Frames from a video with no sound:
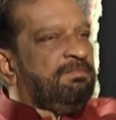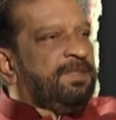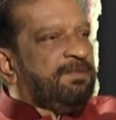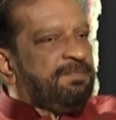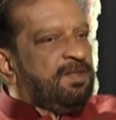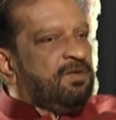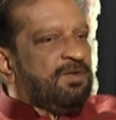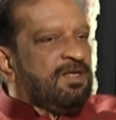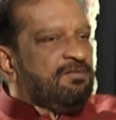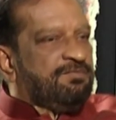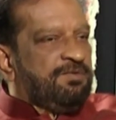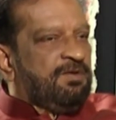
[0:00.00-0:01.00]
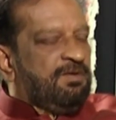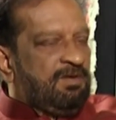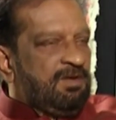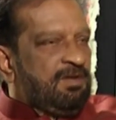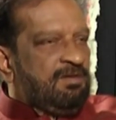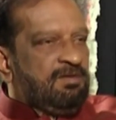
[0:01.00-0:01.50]
people who come for
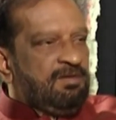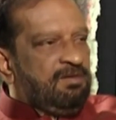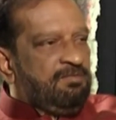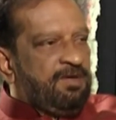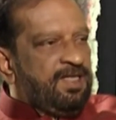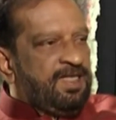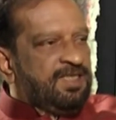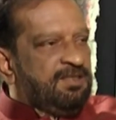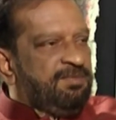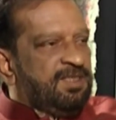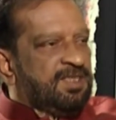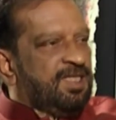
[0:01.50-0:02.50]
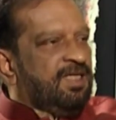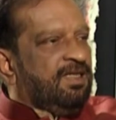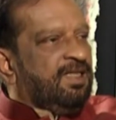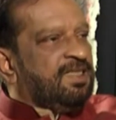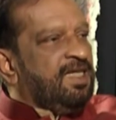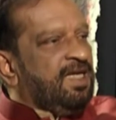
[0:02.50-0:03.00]
one
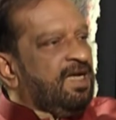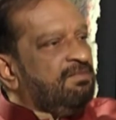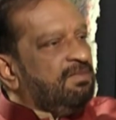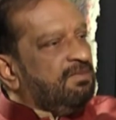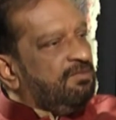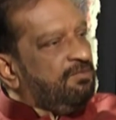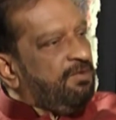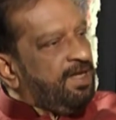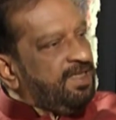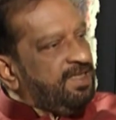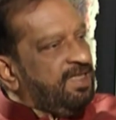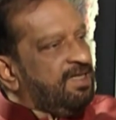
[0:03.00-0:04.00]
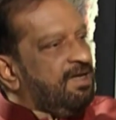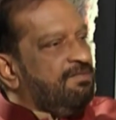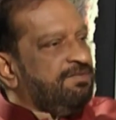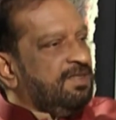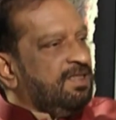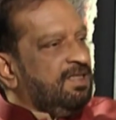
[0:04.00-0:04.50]
exhibition, they come 1 year
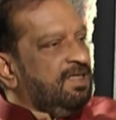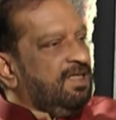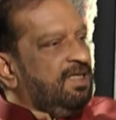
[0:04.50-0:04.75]
after,